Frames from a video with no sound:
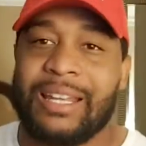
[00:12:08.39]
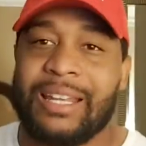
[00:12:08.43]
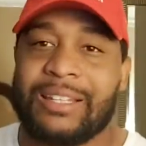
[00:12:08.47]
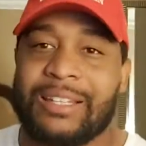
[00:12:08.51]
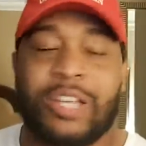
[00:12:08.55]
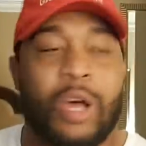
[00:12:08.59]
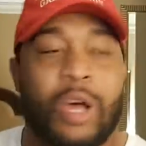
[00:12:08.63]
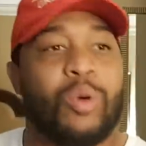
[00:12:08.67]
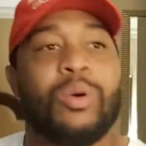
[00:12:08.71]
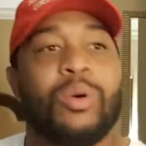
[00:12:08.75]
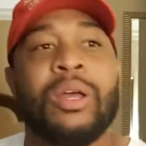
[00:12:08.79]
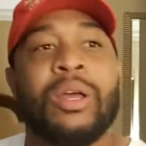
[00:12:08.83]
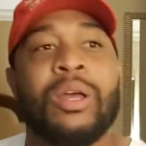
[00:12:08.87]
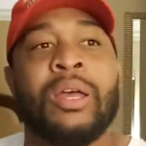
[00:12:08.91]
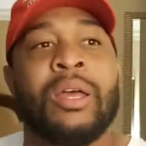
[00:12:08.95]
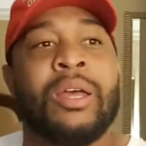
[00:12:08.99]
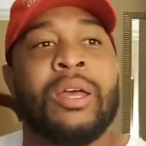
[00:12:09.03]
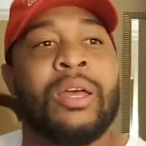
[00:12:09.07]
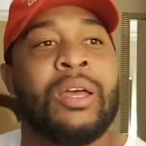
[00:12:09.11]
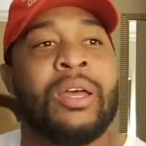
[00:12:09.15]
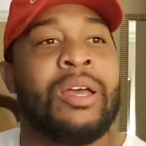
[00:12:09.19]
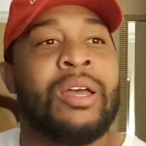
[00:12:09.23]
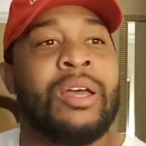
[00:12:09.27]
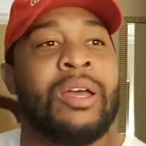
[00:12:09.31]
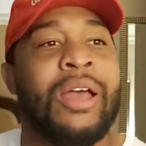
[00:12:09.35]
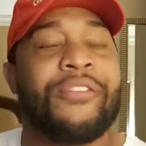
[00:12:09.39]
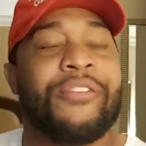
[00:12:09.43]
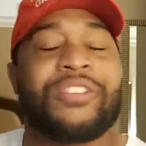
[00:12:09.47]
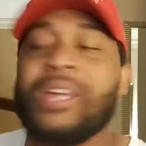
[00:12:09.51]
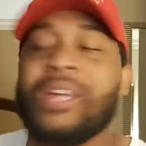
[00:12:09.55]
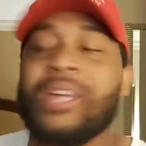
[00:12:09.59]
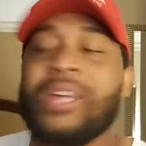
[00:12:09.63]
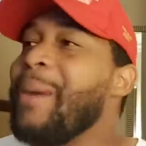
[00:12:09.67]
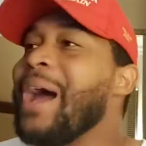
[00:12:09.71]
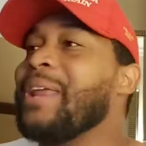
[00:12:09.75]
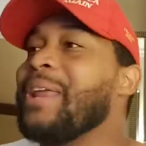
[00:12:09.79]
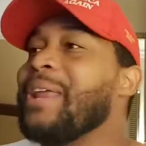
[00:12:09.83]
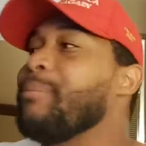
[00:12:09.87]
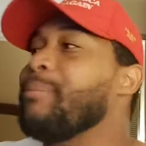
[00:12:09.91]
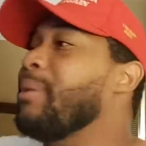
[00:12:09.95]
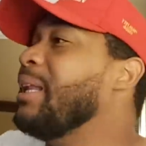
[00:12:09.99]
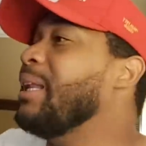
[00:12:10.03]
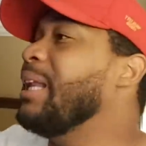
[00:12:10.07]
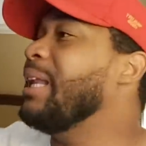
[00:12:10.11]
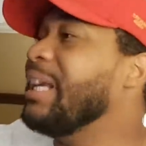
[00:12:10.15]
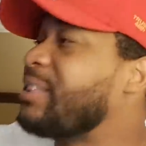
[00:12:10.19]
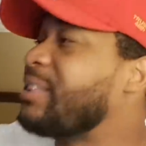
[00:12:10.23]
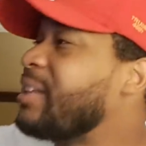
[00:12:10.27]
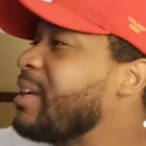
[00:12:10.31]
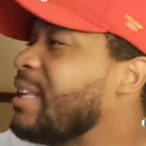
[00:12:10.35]
So if somebody
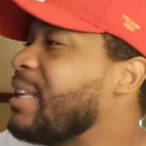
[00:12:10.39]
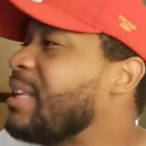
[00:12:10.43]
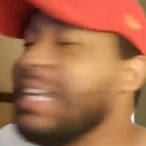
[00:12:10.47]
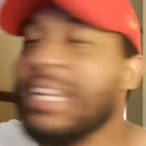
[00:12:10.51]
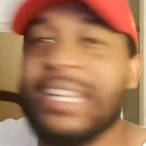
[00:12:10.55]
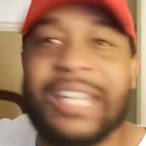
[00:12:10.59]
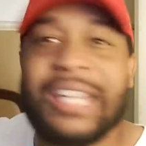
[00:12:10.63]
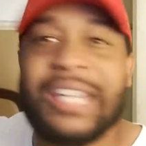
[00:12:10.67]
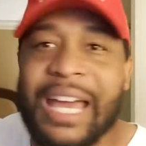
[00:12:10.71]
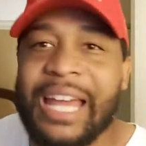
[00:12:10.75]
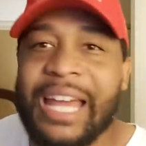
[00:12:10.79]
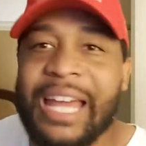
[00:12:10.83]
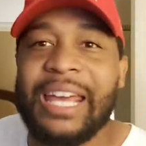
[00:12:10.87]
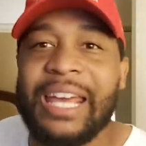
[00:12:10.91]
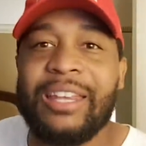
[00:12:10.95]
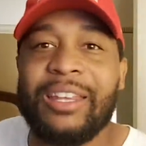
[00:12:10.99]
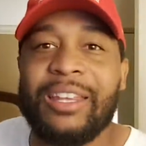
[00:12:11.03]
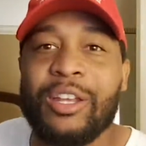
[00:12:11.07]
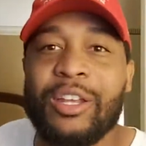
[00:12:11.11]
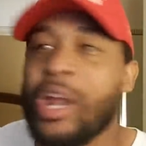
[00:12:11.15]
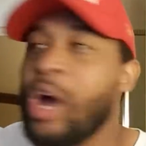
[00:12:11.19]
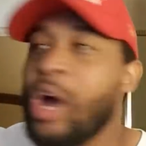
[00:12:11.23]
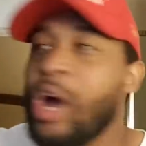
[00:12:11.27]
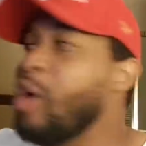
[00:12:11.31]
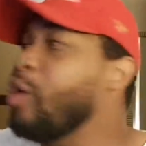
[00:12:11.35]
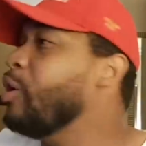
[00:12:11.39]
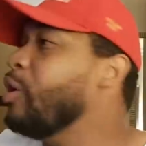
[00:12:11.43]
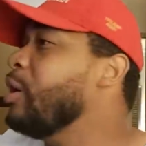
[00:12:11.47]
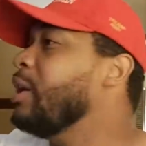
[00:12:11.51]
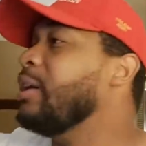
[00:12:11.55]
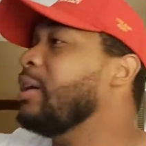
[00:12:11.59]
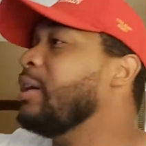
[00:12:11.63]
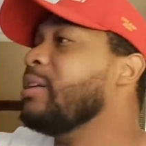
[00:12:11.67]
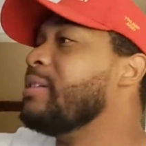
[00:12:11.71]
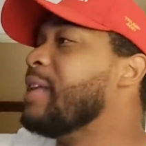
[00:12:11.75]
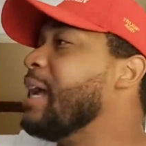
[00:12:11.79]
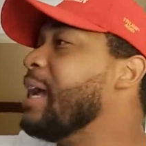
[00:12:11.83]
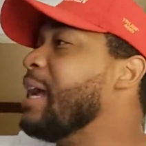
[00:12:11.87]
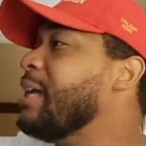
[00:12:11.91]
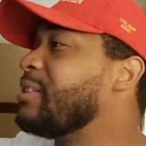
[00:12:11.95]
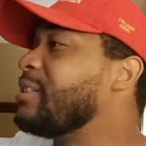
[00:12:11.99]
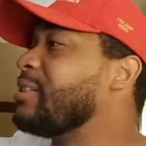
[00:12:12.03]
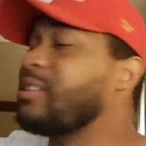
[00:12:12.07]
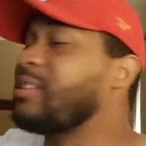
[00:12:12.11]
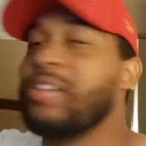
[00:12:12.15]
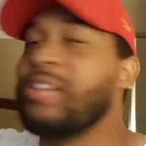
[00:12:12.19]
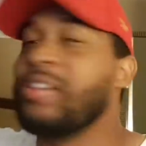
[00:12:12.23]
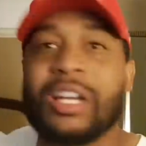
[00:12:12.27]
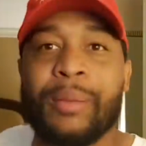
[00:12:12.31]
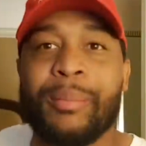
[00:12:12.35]
maliciously did it, you know, they
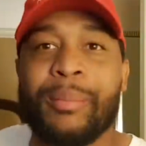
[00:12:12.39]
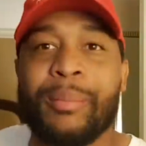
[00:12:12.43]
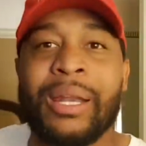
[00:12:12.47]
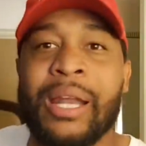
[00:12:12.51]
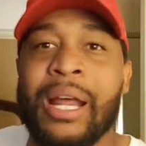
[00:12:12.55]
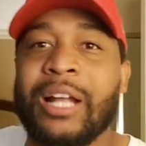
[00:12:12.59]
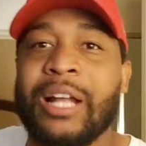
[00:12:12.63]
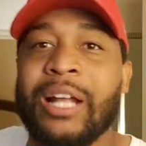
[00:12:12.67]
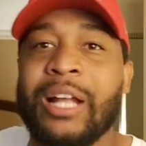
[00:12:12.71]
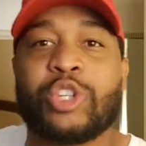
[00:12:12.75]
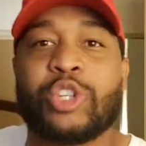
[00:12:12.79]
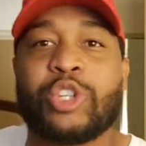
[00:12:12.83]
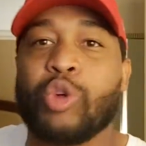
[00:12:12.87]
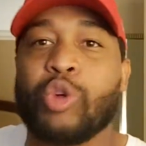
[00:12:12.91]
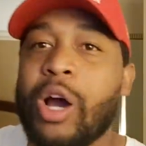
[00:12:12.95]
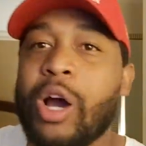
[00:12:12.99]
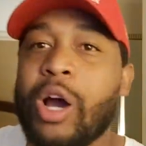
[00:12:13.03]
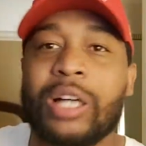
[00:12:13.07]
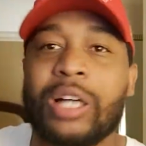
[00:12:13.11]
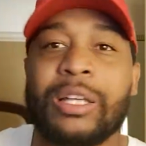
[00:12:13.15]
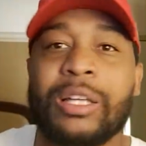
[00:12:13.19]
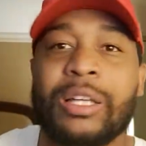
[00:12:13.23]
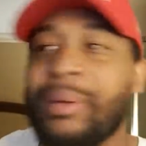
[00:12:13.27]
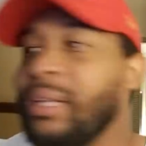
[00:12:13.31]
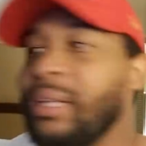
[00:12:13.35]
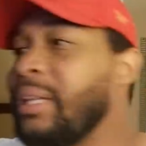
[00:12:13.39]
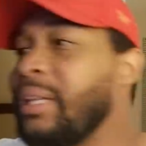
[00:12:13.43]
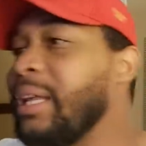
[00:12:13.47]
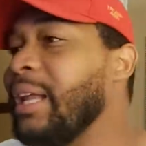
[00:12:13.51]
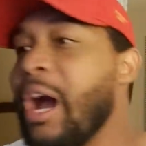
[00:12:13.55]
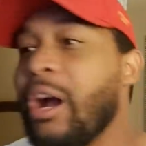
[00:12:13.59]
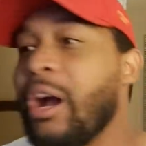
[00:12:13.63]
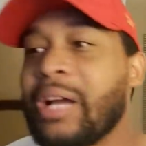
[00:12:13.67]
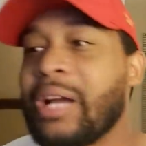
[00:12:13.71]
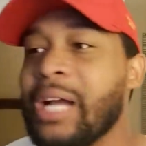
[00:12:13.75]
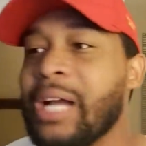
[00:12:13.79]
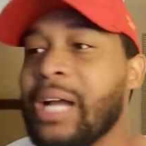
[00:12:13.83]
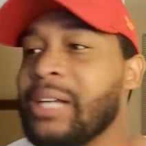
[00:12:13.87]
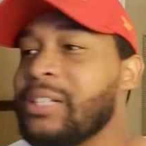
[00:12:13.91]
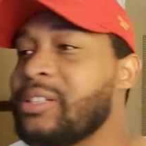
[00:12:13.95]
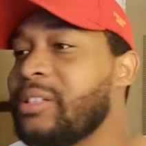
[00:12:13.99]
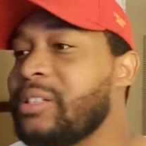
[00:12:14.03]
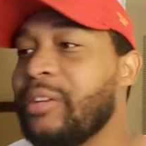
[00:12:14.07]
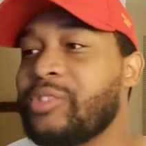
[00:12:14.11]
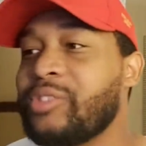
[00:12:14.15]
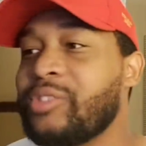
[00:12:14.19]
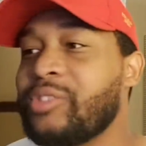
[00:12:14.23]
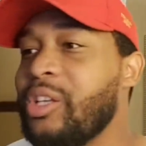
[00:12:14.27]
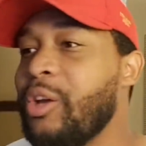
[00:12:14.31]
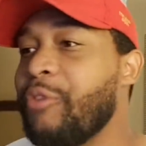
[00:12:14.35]
just took him in there, drugged him, and did all kind of
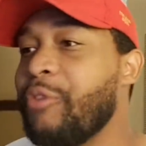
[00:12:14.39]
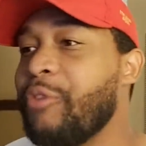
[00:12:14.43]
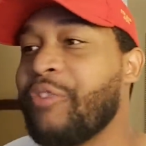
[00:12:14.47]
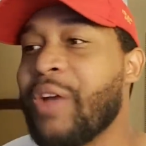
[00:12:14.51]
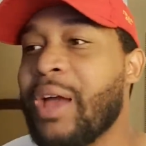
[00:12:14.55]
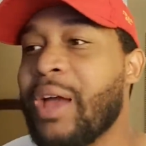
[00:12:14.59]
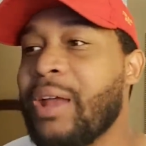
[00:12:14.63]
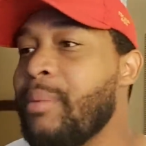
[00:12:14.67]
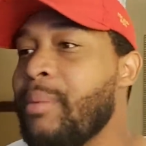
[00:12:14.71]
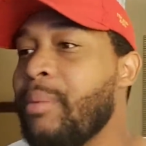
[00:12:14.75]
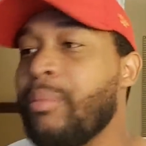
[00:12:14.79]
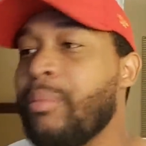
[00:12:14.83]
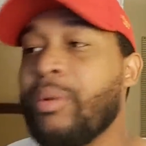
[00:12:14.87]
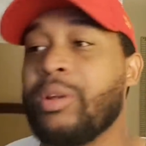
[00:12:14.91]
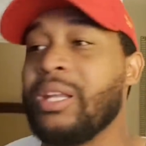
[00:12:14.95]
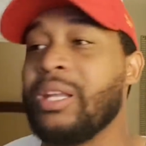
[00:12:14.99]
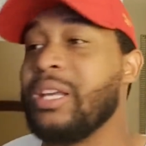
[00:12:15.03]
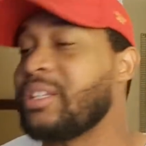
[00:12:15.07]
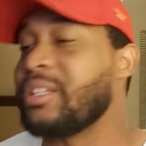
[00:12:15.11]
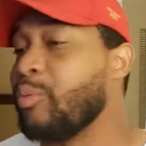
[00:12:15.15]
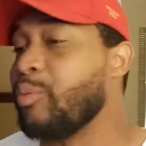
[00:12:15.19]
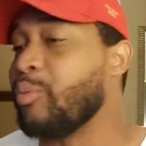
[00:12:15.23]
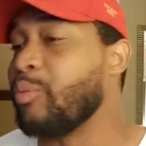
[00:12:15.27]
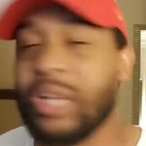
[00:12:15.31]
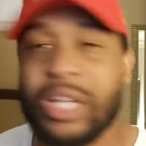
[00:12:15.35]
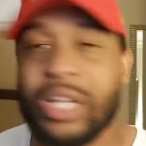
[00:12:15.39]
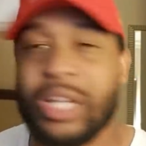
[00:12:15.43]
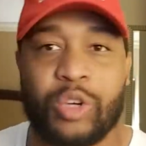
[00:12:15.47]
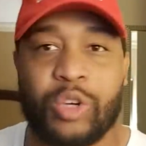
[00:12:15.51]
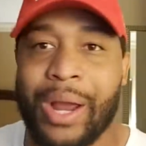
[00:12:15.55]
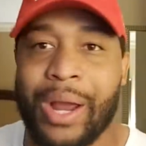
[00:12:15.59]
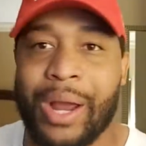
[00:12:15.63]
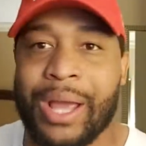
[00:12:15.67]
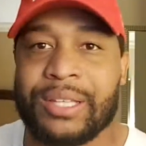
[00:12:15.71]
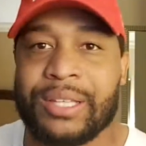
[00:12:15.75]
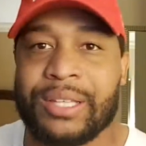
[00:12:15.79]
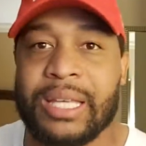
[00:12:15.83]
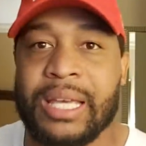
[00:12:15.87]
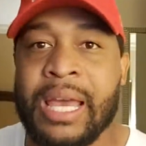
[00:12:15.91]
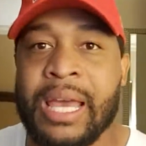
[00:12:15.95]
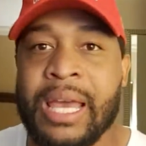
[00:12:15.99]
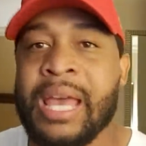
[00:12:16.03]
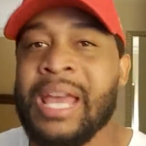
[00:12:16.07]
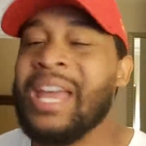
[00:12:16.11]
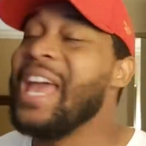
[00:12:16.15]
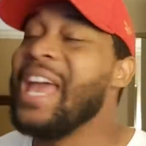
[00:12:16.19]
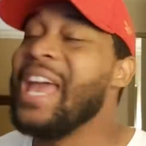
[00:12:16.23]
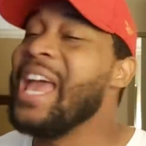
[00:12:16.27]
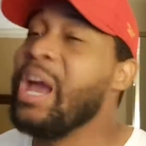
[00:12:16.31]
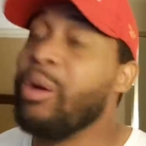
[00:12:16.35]
stuff to your family member, did something really crazy,
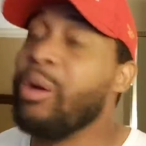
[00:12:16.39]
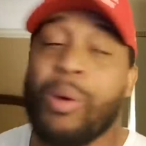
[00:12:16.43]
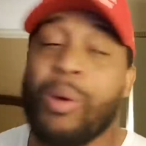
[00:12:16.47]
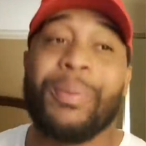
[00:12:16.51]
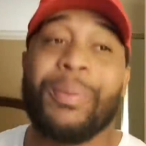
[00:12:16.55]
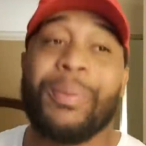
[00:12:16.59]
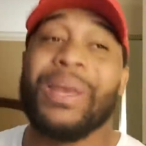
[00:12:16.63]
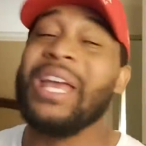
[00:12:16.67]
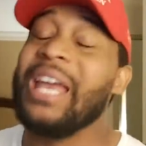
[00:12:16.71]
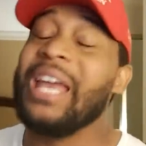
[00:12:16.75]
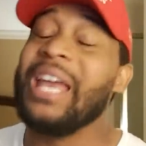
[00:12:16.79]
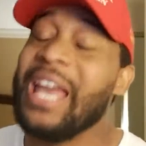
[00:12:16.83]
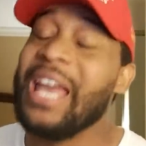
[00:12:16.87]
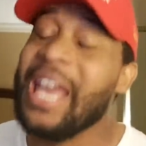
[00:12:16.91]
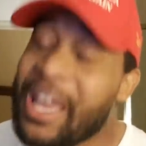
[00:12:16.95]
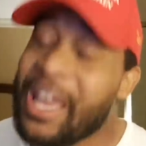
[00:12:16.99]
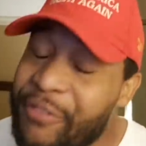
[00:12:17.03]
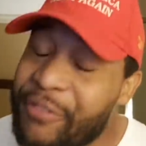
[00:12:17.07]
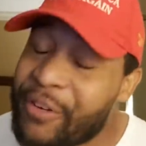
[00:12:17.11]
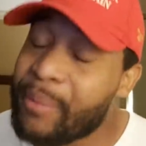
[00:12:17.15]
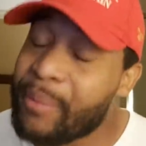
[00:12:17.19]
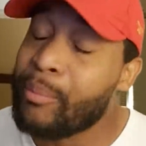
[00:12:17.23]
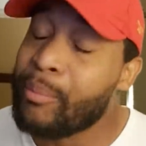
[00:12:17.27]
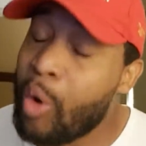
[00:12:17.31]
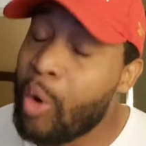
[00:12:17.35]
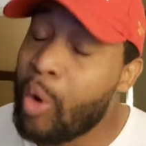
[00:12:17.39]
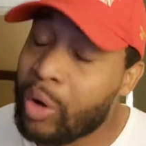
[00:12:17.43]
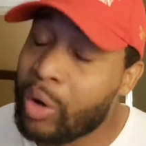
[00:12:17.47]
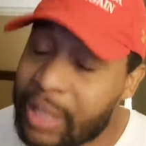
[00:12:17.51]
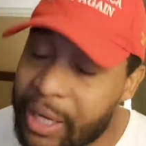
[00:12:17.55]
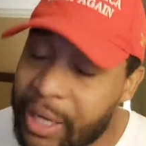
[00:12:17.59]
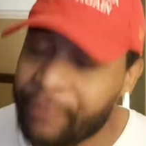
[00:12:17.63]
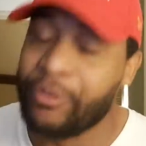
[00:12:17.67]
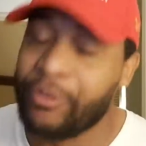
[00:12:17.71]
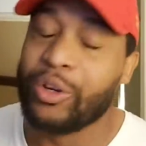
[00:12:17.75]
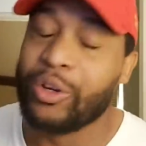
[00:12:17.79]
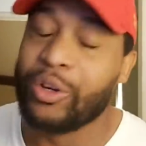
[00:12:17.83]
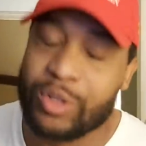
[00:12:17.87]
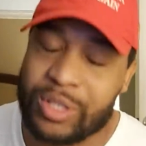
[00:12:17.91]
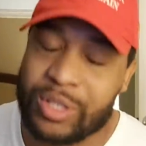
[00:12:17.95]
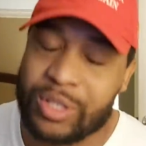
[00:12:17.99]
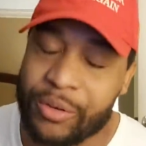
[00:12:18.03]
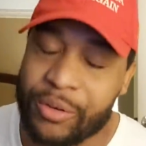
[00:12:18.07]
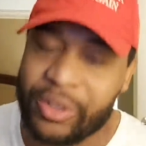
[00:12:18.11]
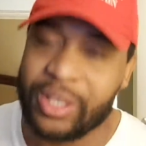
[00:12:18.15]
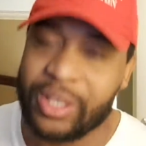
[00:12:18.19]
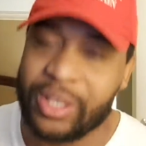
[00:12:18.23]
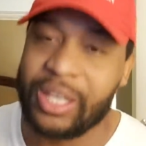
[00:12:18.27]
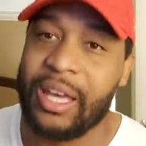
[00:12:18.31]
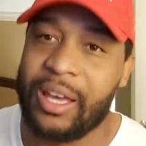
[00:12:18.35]
it would be even more difficult to
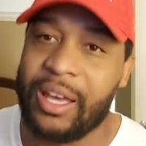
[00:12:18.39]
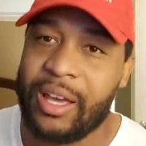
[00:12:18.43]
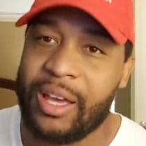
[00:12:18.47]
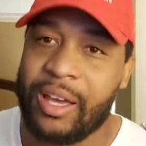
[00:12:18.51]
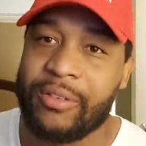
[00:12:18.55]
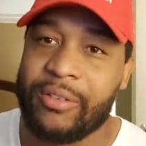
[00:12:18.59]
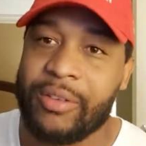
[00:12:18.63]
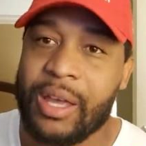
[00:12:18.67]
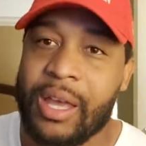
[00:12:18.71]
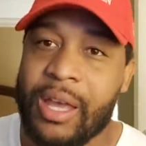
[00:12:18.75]
forgive.